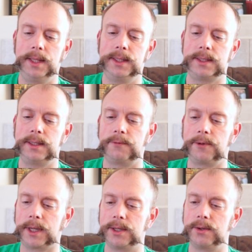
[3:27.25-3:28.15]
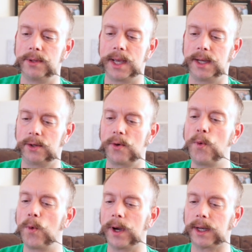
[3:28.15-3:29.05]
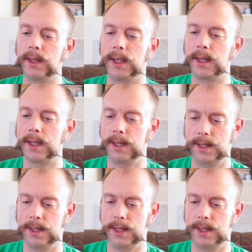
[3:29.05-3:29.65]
Let's see if we can do that quickly.